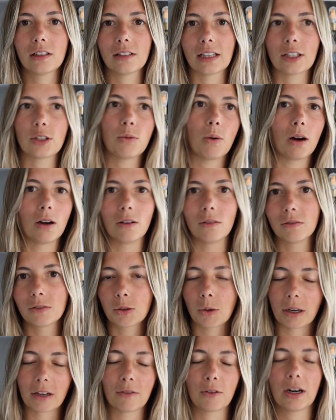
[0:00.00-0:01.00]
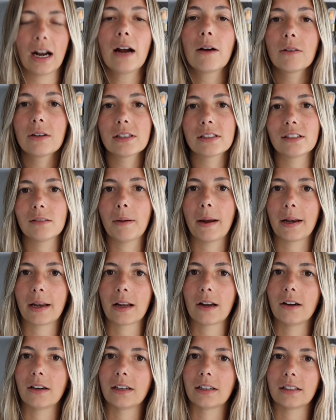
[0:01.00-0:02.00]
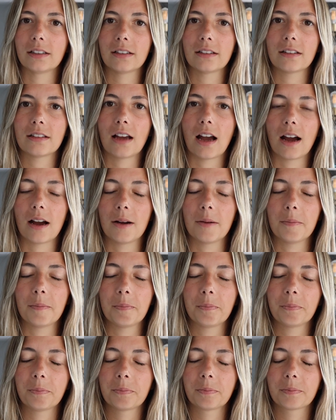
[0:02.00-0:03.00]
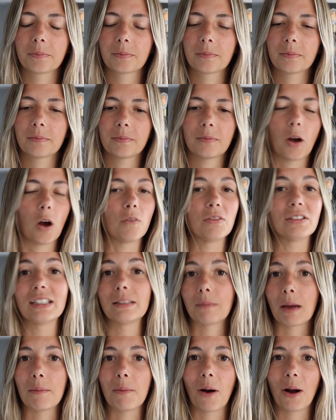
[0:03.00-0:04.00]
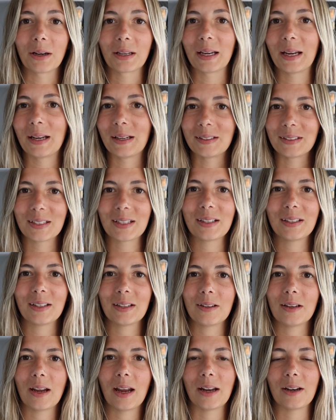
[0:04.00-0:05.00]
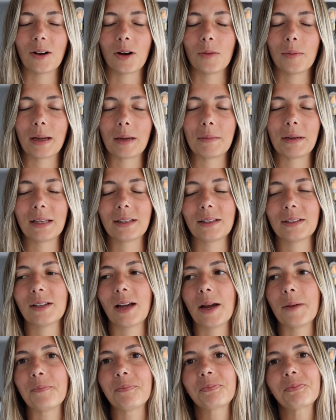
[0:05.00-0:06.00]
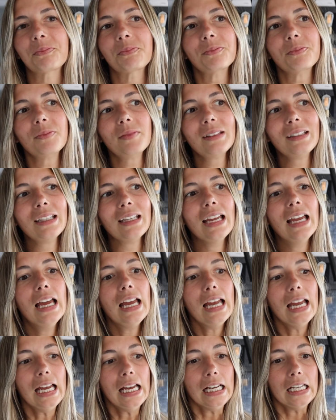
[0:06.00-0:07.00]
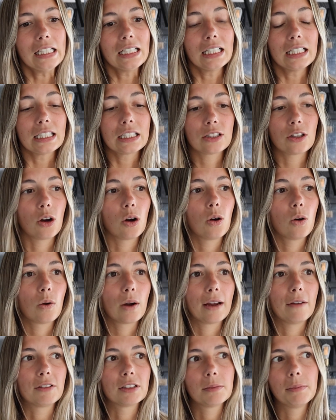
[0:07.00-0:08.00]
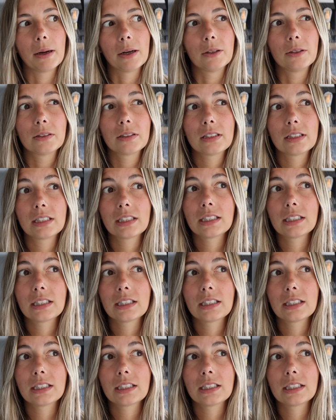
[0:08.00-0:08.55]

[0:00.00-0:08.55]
like 12, 24 hours, depending on obviously my body and our baby at the time. So it was about